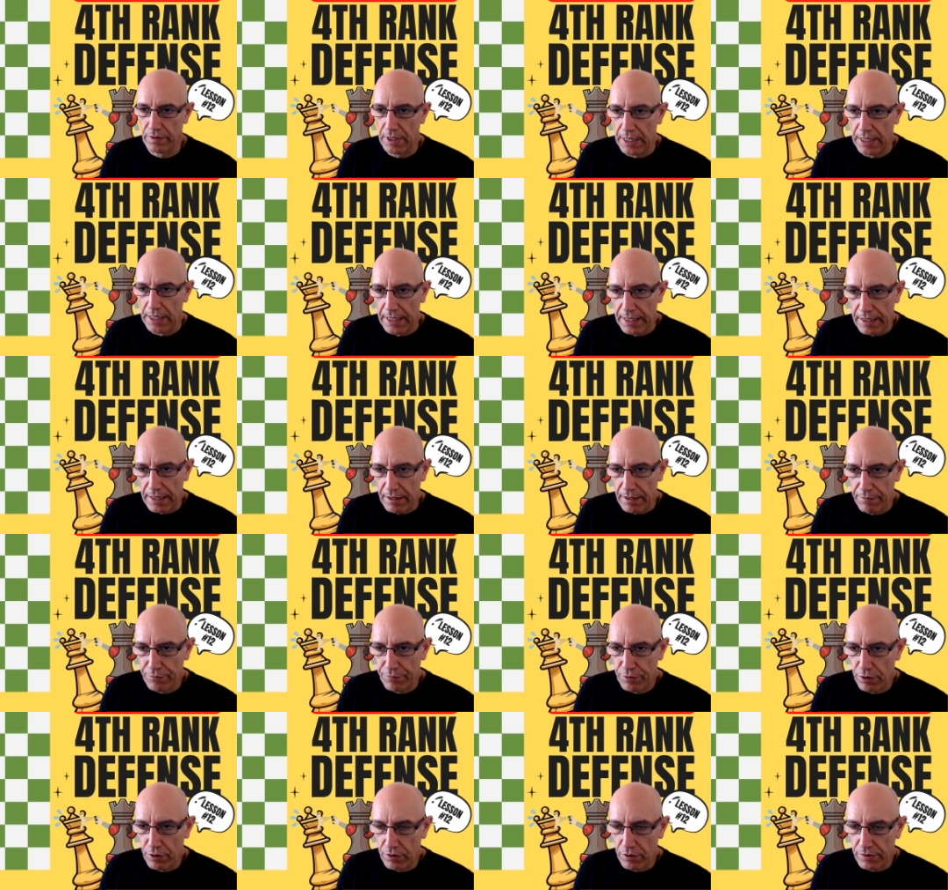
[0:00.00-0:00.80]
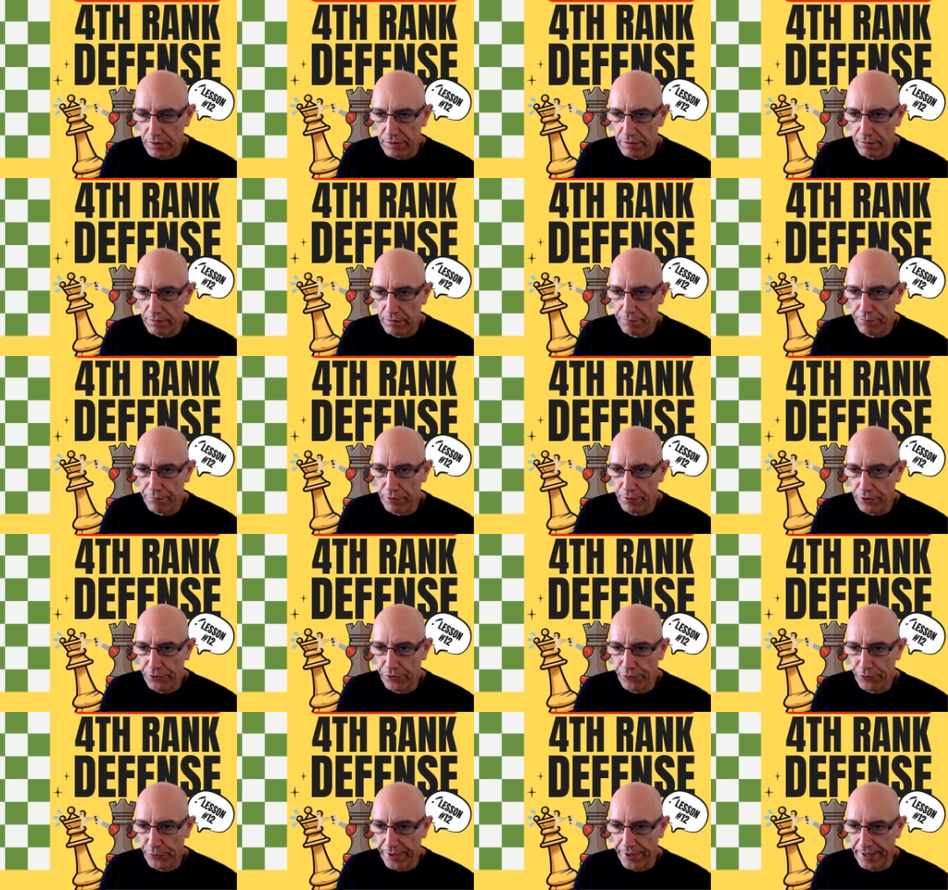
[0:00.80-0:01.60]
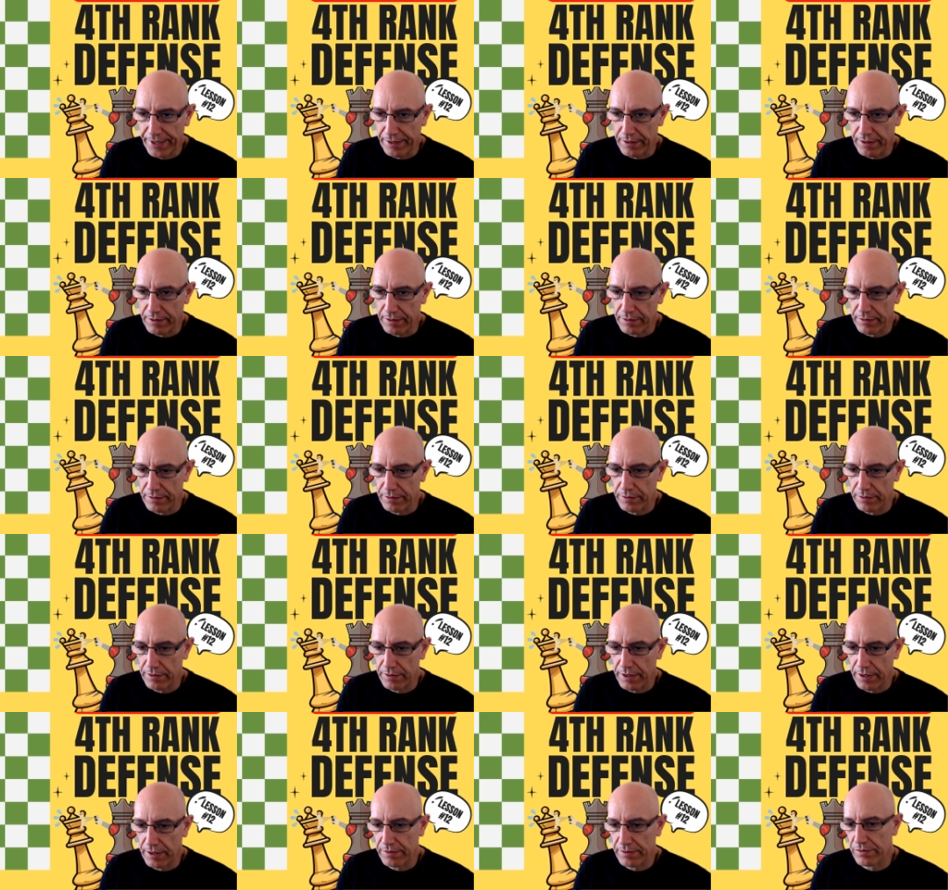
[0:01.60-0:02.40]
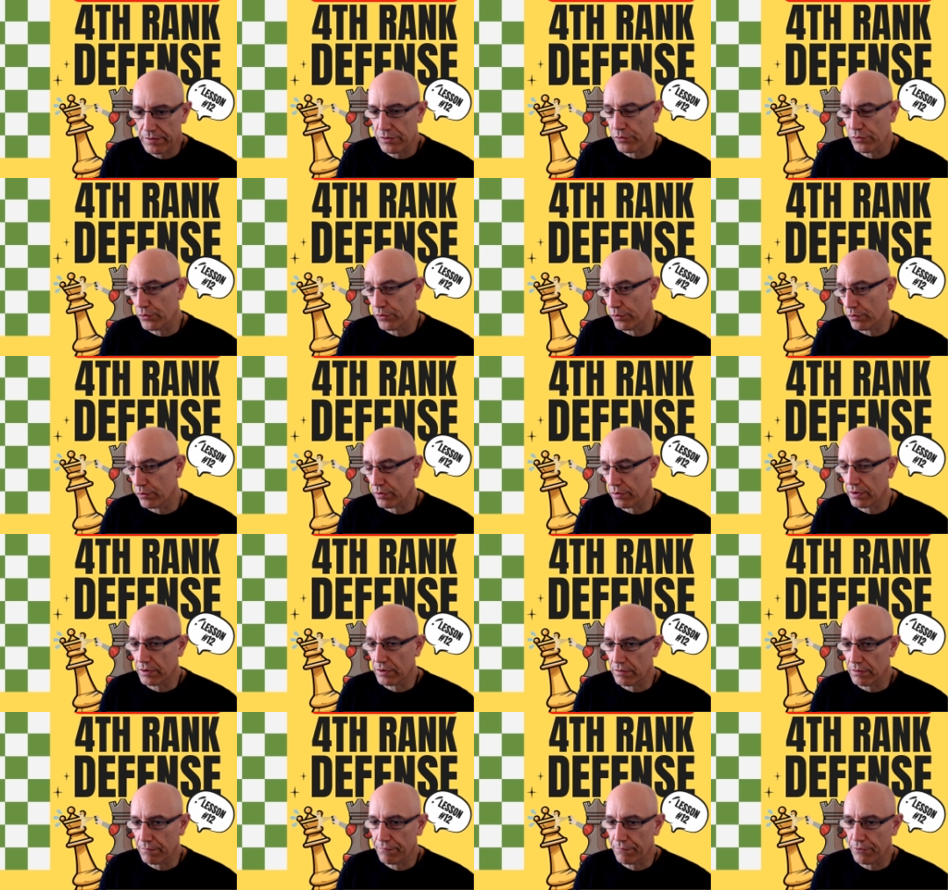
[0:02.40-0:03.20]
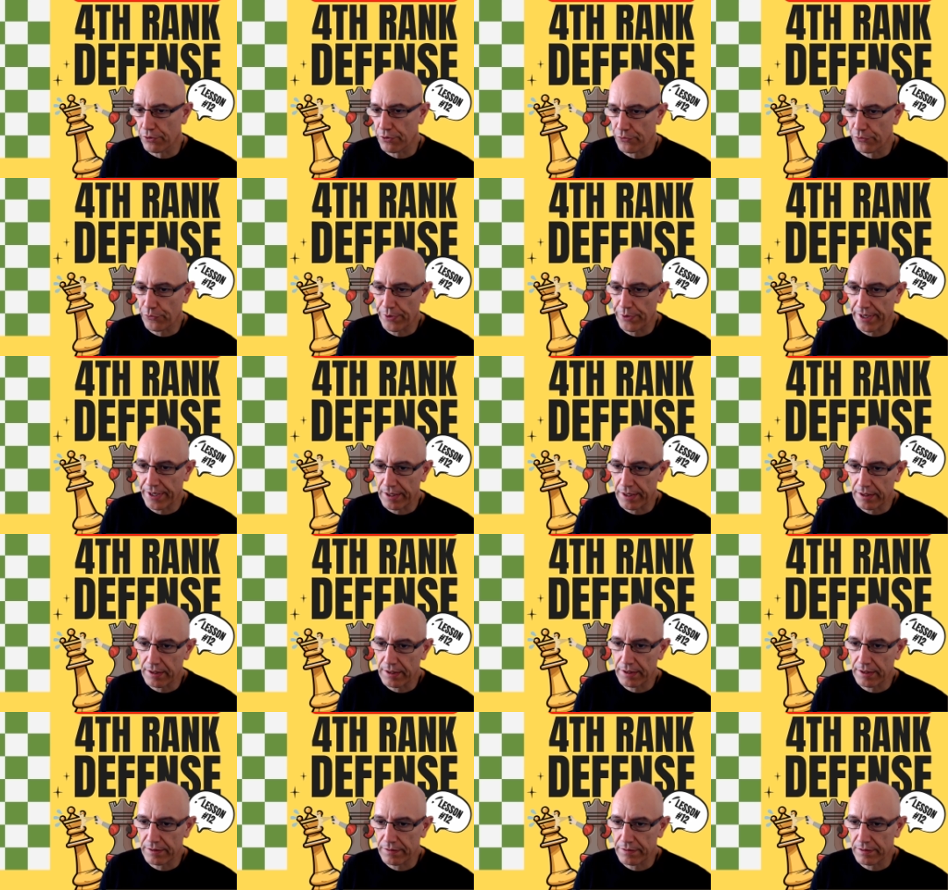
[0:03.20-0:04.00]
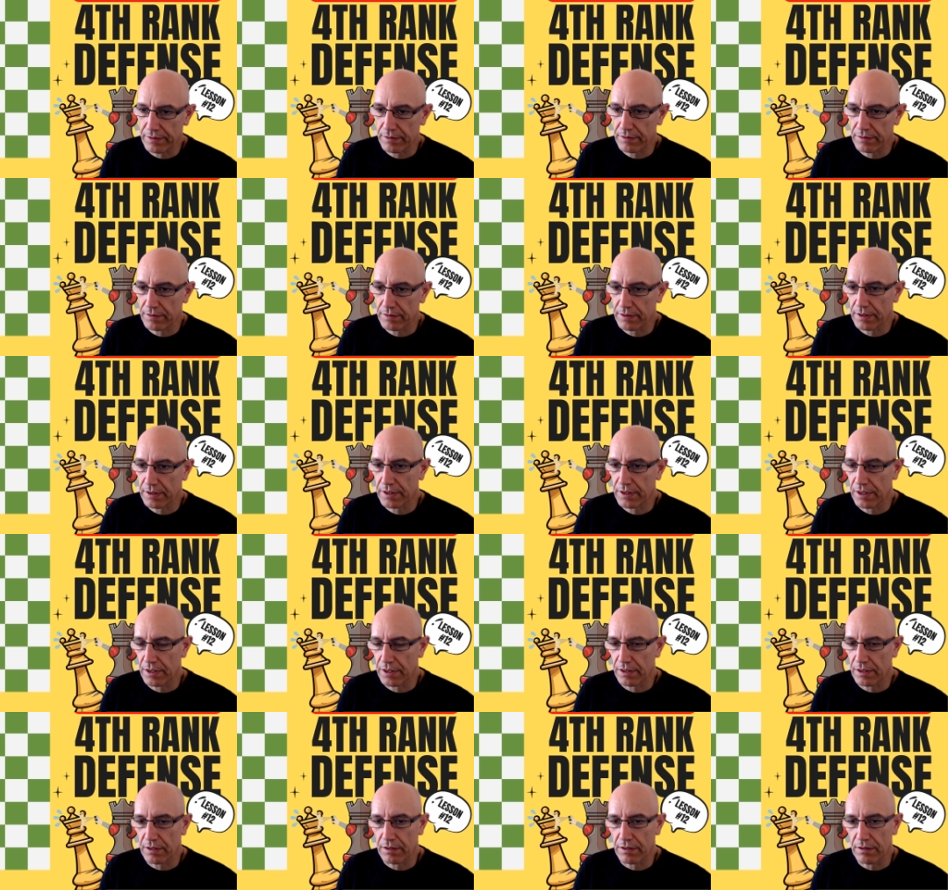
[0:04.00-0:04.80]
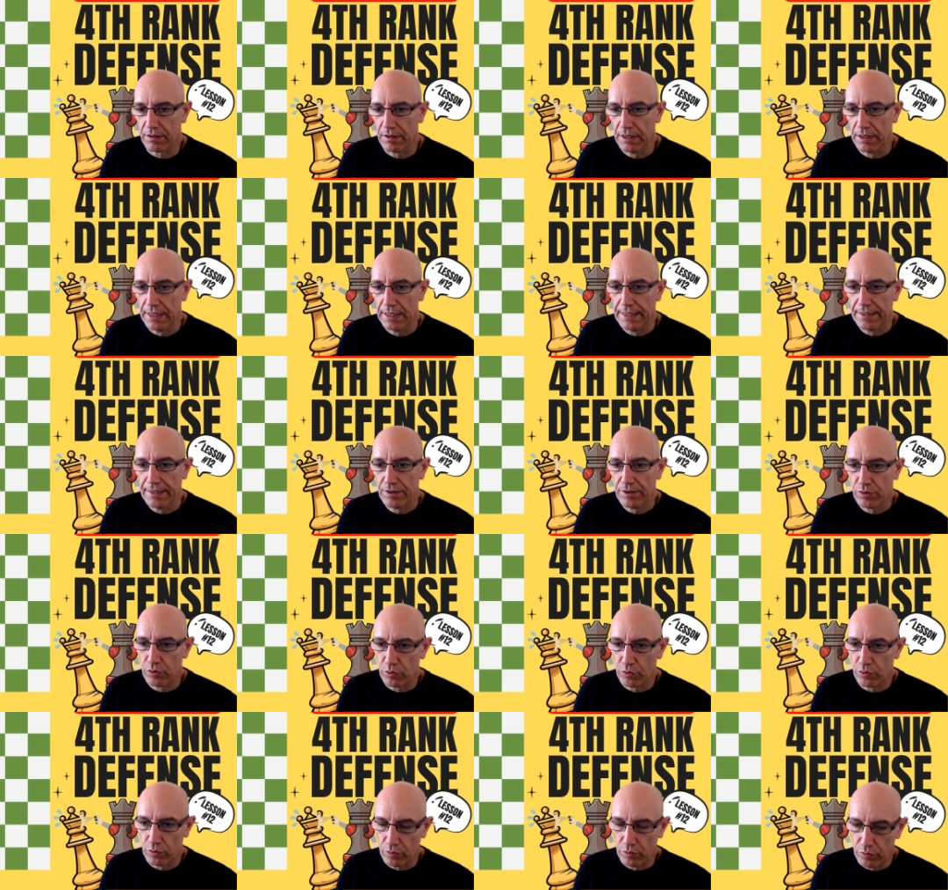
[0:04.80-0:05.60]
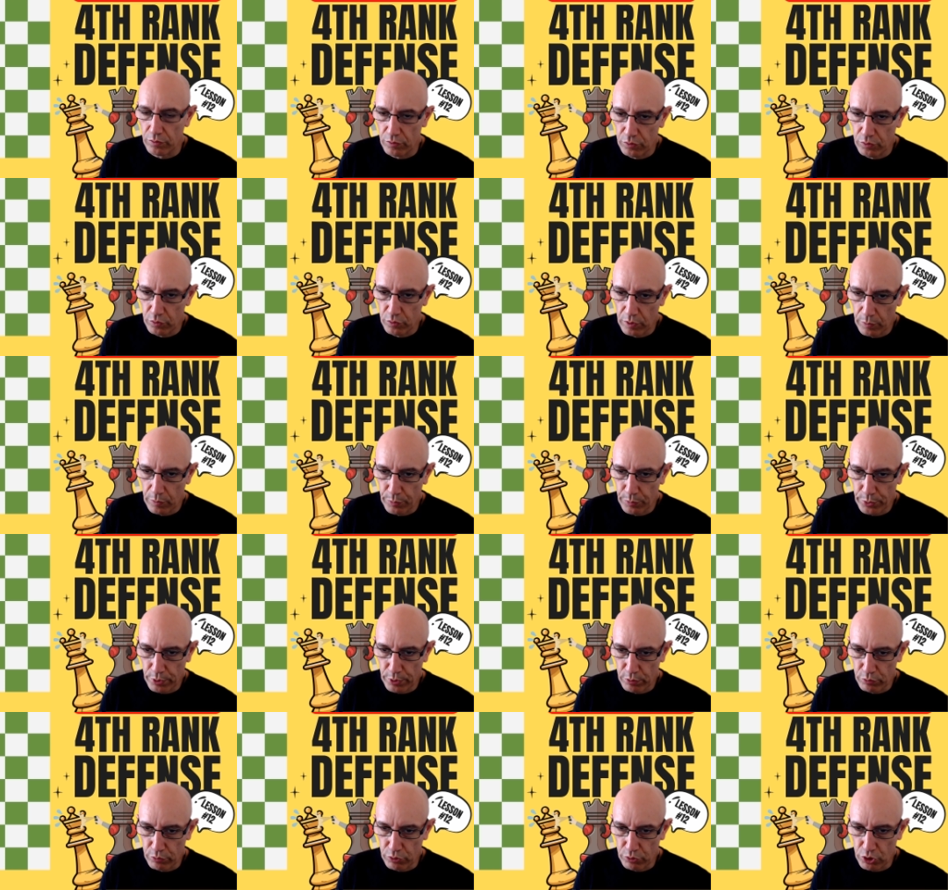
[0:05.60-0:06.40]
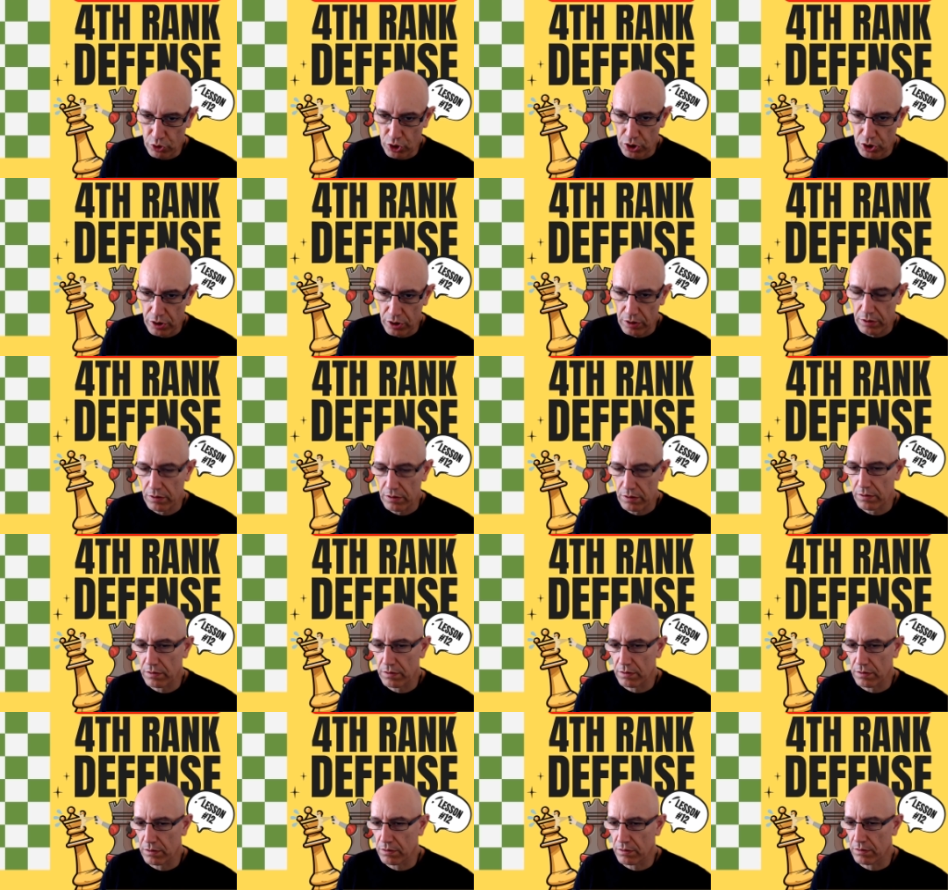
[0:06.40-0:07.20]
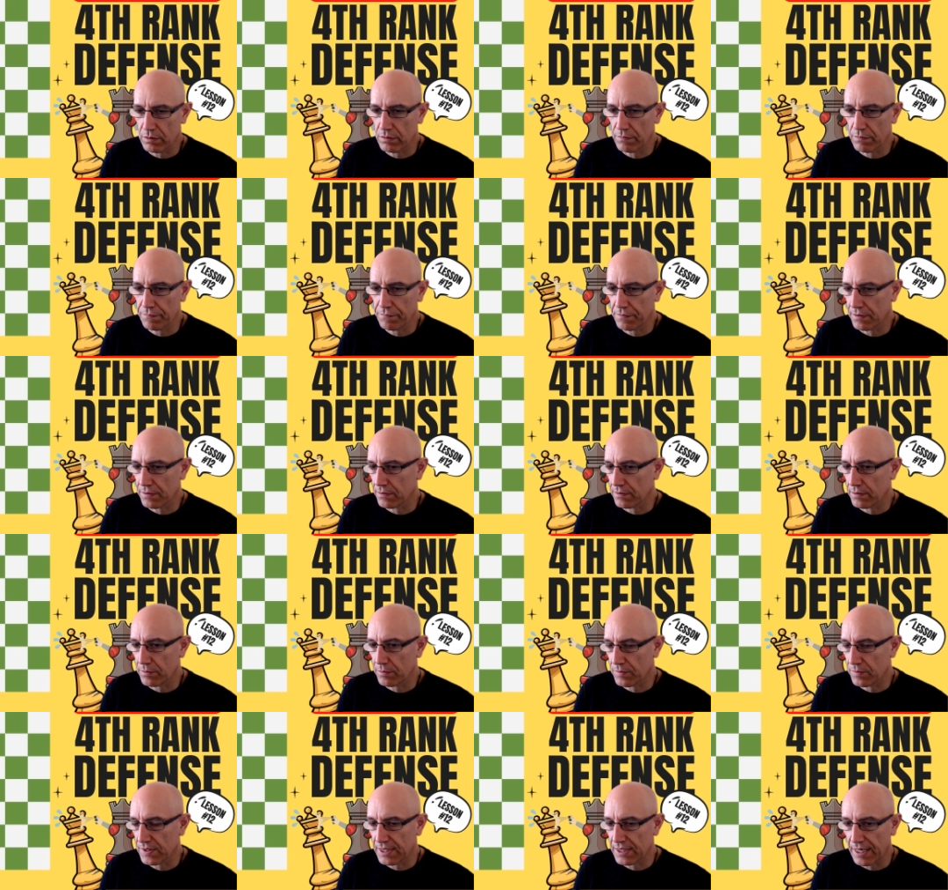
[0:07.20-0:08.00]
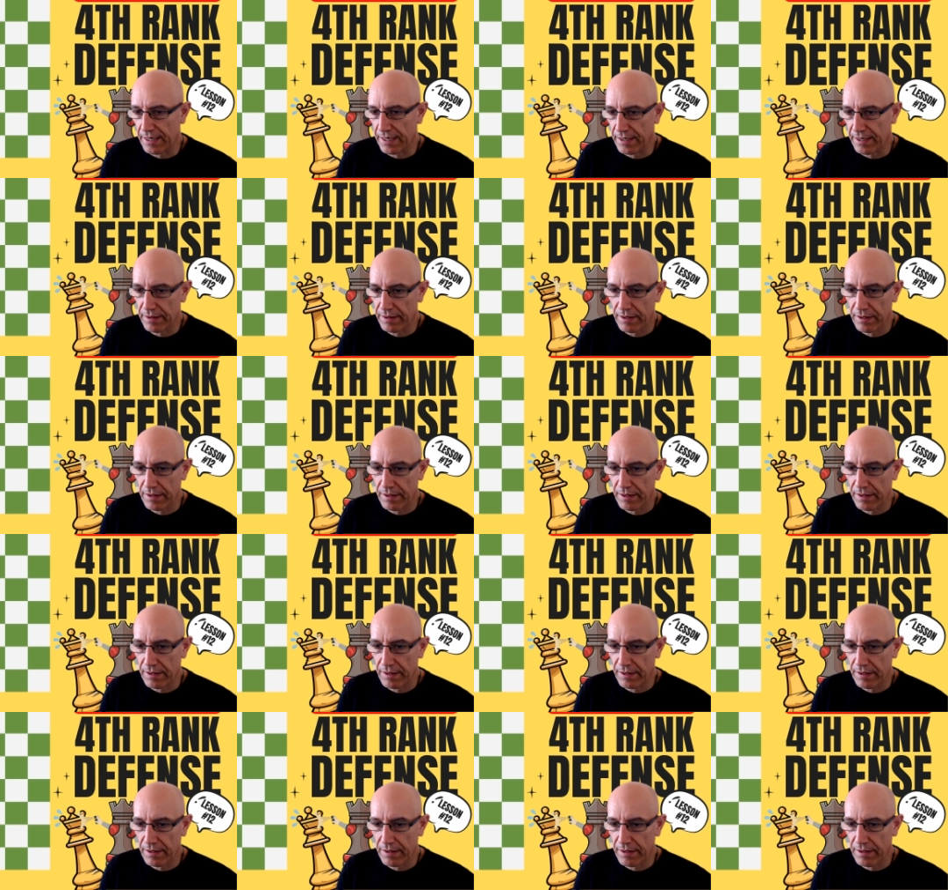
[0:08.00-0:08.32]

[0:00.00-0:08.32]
Of course, the fourth rank has a rook in the fourth rank cutting the king to approach the defensive side.